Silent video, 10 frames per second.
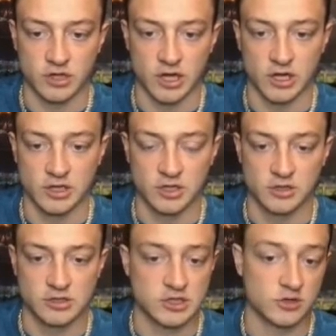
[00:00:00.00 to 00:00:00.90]
okay?
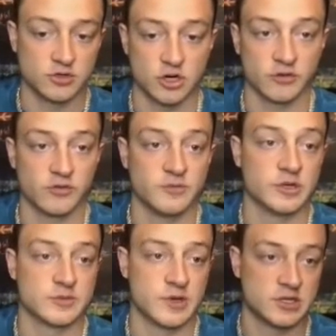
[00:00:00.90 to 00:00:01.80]
Let's say you target
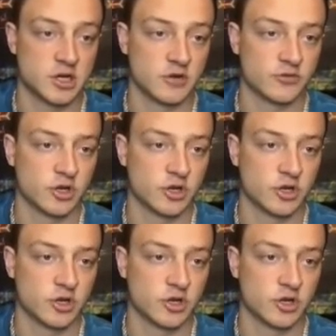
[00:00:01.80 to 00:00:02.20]
females based off